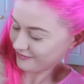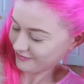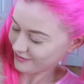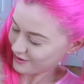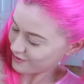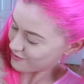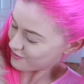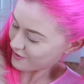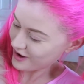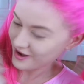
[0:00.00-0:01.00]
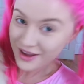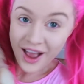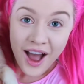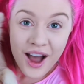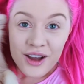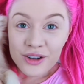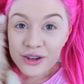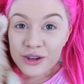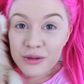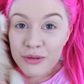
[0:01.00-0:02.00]
5 times before you start the
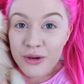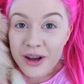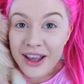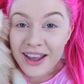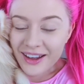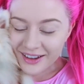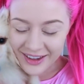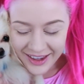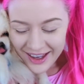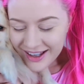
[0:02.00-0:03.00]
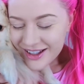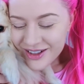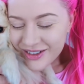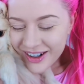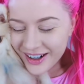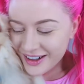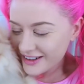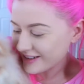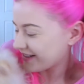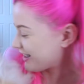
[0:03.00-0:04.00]
tutorial, and then you'll be ready to go.